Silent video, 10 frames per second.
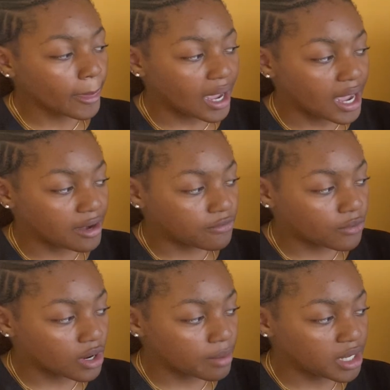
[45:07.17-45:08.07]
And
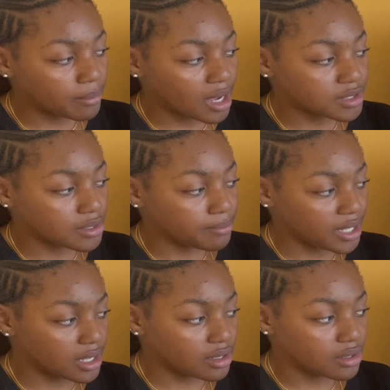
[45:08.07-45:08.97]
4 being mapped to
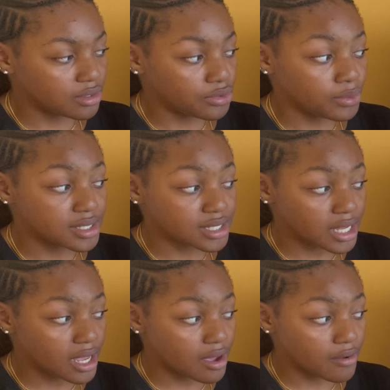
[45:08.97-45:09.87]
B. Do we
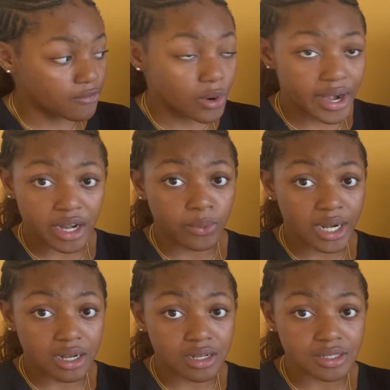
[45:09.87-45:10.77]
see 4 anywhere
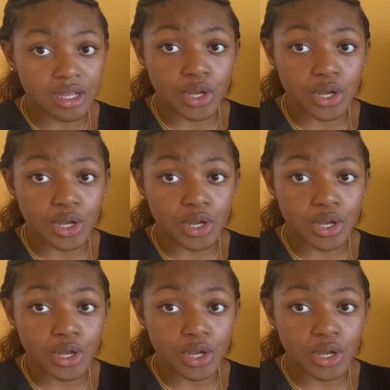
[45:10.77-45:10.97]
else?